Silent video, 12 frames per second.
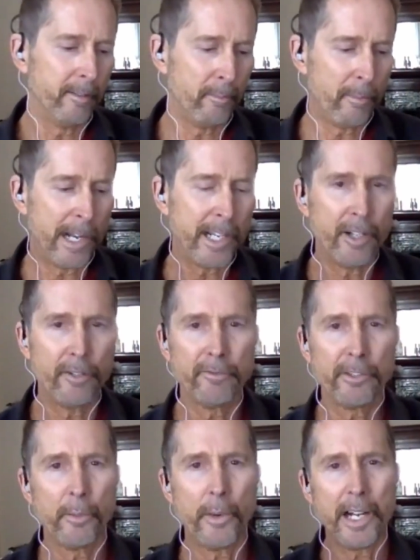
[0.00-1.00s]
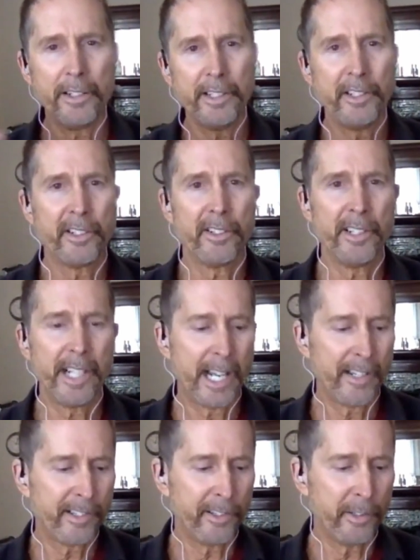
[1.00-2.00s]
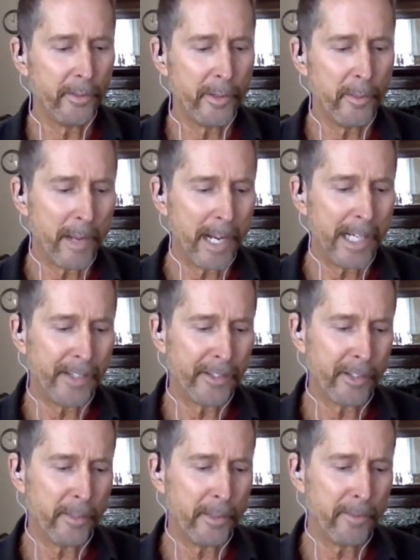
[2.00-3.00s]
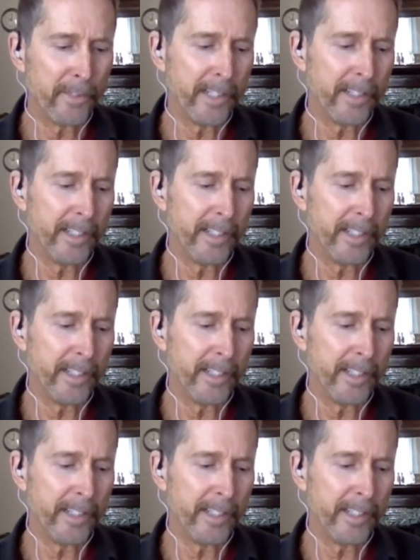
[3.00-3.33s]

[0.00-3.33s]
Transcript: my own rewilding journey has to do with the mind. So I've been